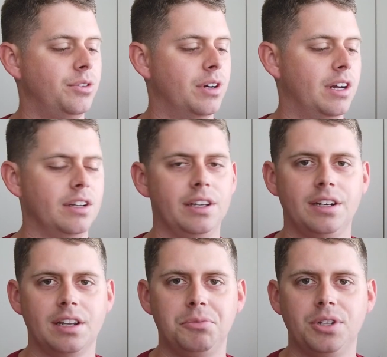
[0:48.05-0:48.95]
to
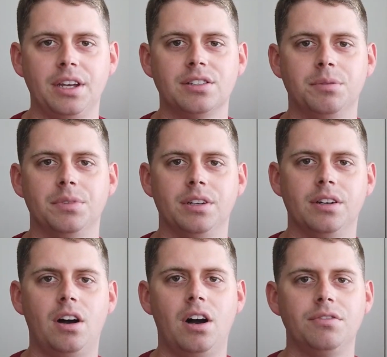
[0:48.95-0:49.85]
anytime you take
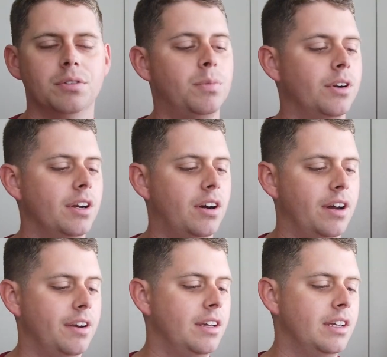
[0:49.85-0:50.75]
something off or put it
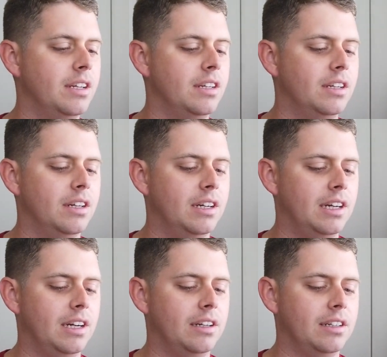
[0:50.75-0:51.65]
on.
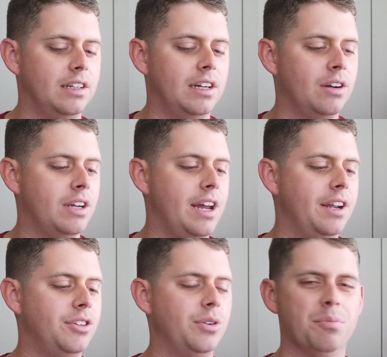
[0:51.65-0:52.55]
I'll
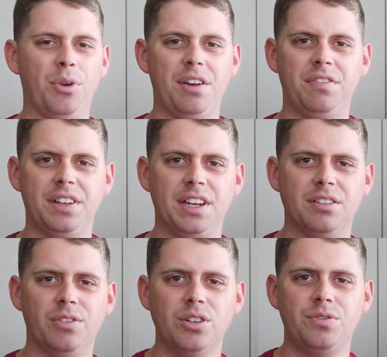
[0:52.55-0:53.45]
kind of do it briefly.
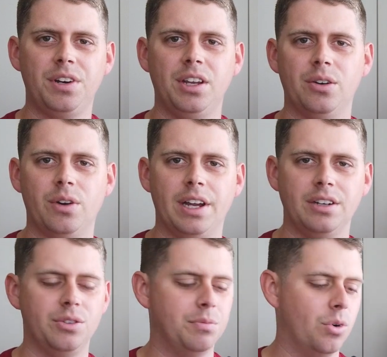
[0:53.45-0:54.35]
In the first video,
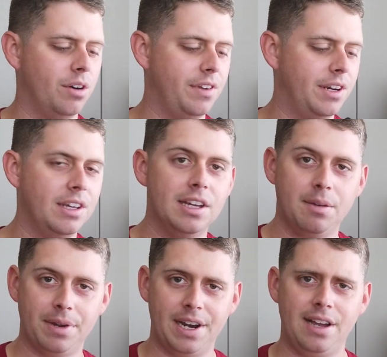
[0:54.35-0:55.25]
I do more of it.
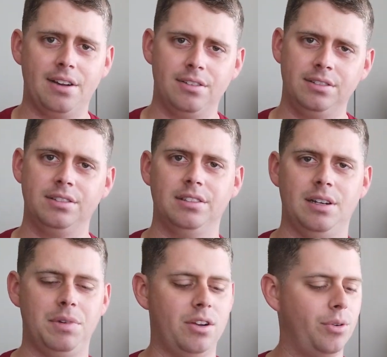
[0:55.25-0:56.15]
But now,
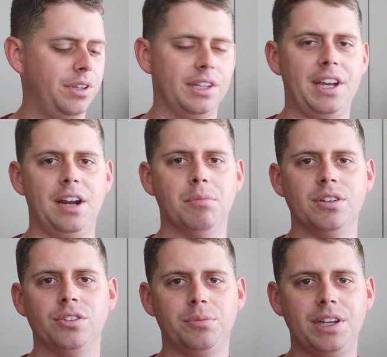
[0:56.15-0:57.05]
I'm not holding the
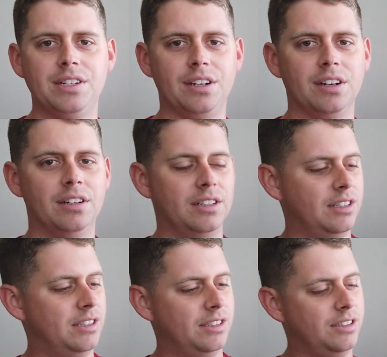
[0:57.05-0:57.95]
camera, so it'll be easier.
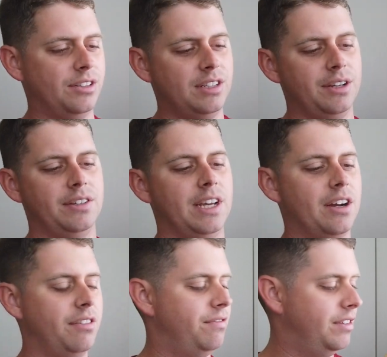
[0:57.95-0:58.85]
So let's say you
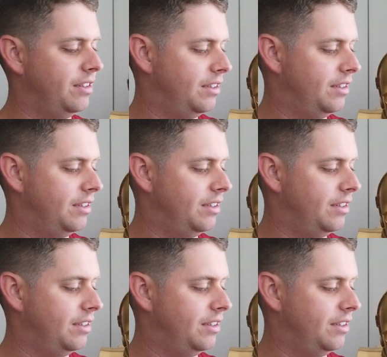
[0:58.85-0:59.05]
take off...